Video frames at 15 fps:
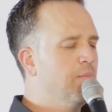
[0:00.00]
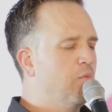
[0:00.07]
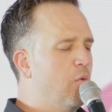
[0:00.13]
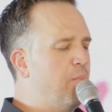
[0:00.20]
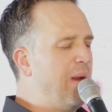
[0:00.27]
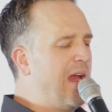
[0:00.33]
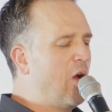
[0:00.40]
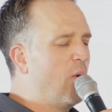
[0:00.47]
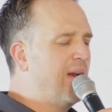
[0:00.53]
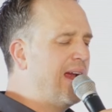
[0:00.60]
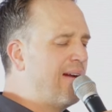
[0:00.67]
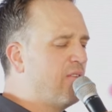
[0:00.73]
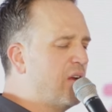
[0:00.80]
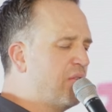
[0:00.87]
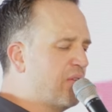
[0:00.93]
preparing
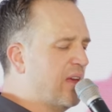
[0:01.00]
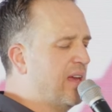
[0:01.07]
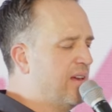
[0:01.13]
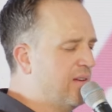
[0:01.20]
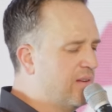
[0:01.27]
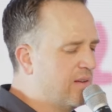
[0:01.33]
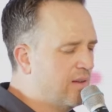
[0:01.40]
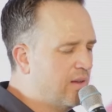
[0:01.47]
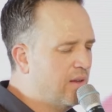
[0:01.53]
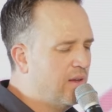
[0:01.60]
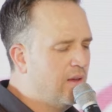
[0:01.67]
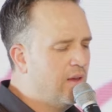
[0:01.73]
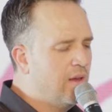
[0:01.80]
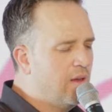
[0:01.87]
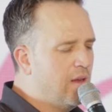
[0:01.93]
everything
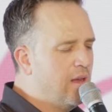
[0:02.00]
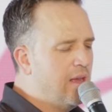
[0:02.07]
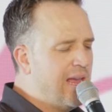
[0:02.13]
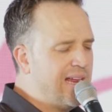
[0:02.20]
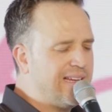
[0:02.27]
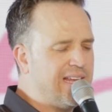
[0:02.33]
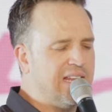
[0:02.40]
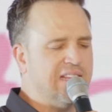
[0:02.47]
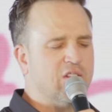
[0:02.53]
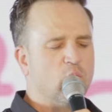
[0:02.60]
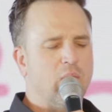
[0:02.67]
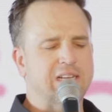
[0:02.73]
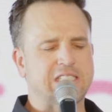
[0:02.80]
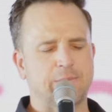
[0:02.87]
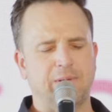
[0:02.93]
and getting the
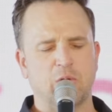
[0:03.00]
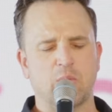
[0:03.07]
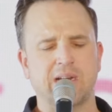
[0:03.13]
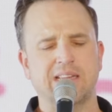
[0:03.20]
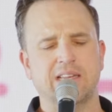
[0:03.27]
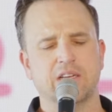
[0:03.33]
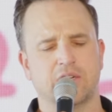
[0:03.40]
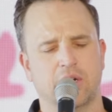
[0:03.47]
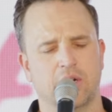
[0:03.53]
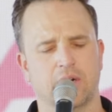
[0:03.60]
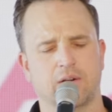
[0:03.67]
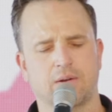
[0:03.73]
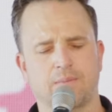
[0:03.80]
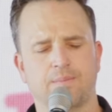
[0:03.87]
recipe ready to cook.